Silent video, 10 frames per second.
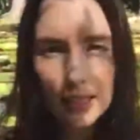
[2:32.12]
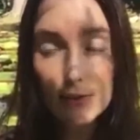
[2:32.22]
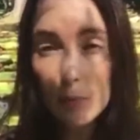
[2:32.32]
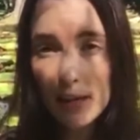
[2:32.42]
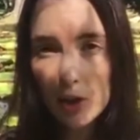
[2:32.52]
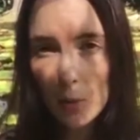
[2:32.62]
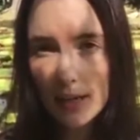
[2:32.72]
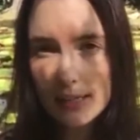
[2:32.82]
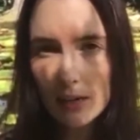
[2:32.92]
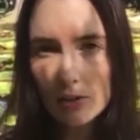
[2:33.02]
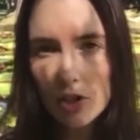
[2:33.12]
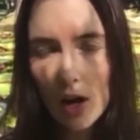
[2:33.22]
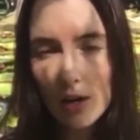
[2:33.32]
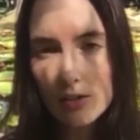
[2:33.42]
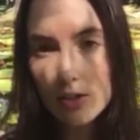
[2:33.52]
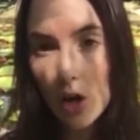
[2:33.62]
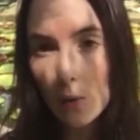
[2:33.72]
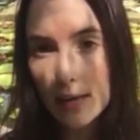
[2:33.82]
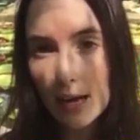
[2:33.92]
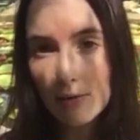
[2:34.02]
If you make your way down Charles
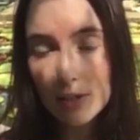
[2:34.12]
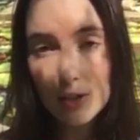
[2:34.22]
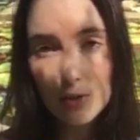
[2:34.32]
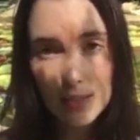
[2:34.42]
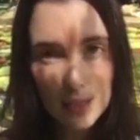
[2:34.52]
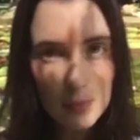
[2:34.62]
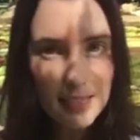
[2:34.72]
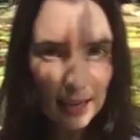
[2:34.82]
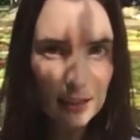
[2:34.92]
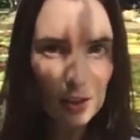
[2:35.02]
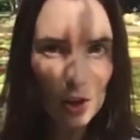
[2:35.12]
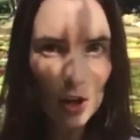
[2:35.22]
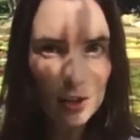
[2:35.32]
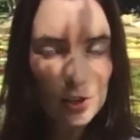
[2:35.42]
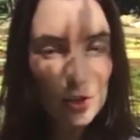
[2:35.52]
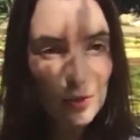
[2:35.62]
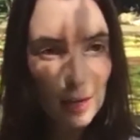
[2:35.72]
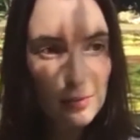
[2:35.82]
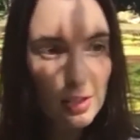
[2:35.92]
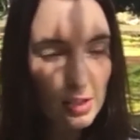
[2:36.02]
Darwin Avenue in the Botanical Gardens, you'll
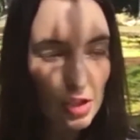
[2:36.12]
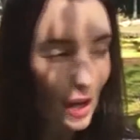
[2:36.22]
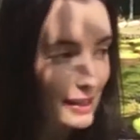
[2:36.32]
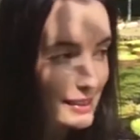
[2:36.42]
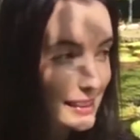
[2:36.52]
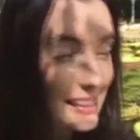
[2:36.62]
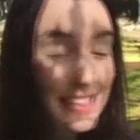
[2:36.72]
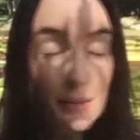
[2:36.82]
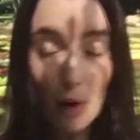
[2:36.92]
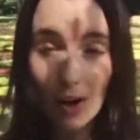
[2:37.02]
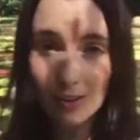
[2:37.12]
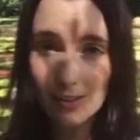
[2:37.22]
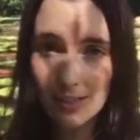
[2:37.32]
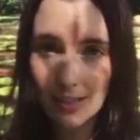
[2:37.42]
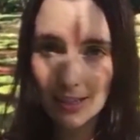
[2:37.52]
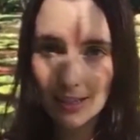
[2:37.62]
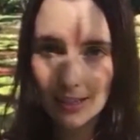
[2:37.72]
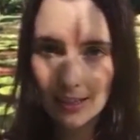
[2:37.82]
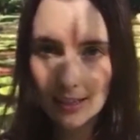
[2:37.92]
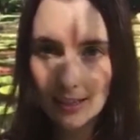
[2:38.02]
come to the giant lily pond.
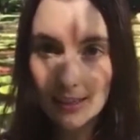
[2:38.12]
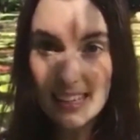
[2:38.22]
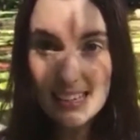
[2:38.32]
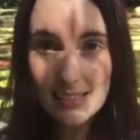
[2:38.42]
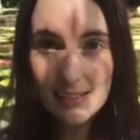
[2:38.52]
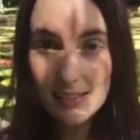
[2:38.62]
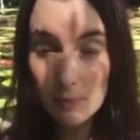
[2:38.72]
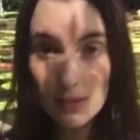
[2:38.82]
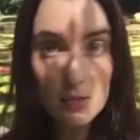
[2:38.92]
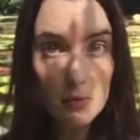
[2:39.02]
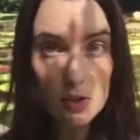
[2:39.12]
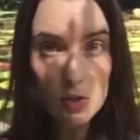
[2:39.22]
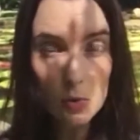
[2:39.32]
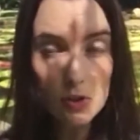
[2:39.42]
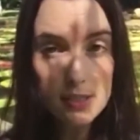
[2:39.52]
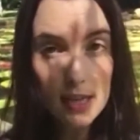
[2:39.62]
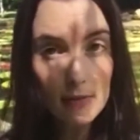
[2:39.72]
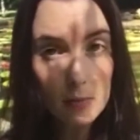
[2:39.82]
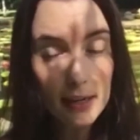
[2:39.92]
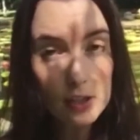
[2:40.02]
These specimens were
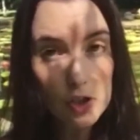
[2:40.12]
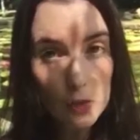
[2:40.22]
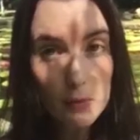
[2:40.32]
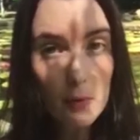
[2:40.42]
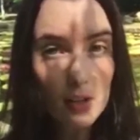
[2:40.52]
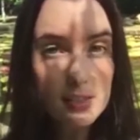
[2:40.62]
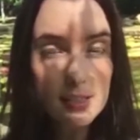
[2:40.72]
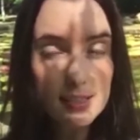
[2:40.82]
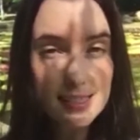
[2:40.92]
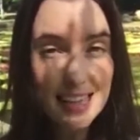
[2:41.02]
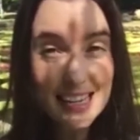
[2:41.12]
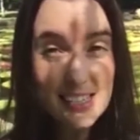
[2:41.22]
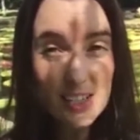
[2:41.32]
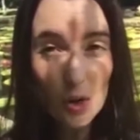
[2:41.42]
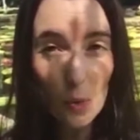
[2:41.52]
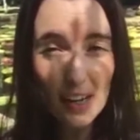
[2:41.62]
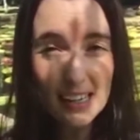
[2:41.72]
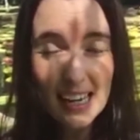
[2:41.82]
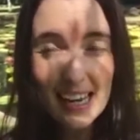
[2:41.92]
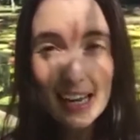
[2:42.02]
discovered by a German botanist in
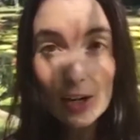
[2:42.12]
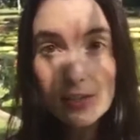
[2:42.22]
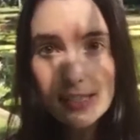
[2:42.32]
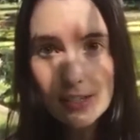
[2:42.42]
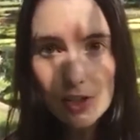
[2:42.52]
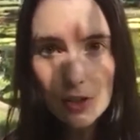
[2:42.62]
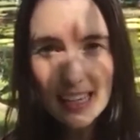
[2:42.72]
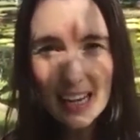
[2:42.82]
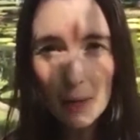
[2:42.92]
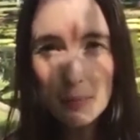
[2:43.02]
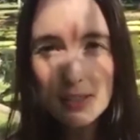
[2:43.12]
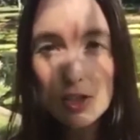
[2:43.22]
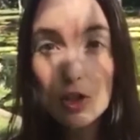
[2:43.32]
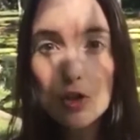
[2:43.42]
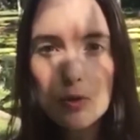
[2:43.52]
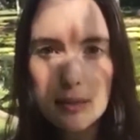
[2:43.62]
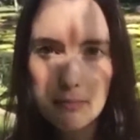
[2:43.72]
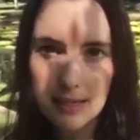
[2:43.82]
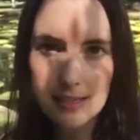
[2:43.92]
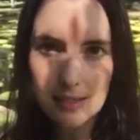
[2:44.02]
1801 and are said to get up to 3
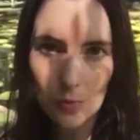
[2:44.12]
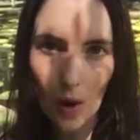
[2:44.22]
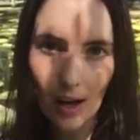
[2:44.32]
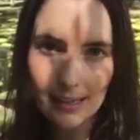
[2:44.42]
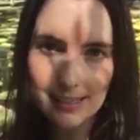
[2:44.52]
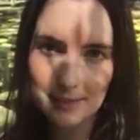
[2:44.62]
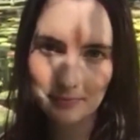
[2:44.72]
meters wide.